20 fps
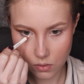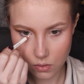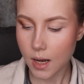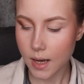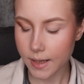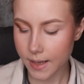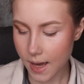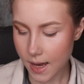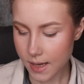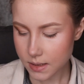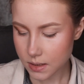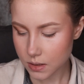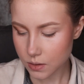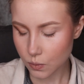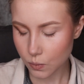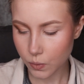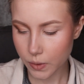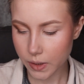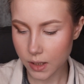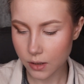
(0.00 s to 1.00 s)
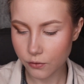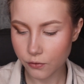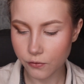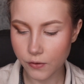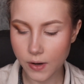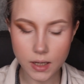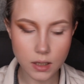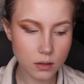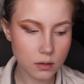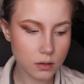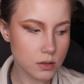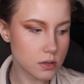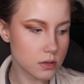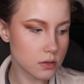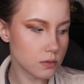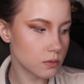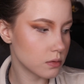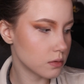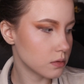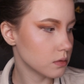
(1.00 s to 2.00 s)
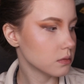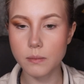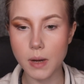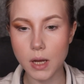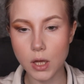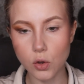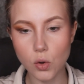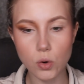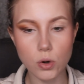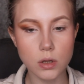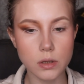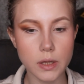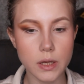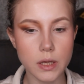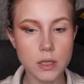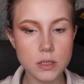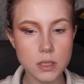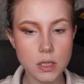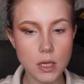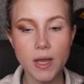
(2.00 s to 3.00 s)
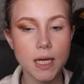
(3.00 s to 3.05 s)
I guess we can finally do my lower lid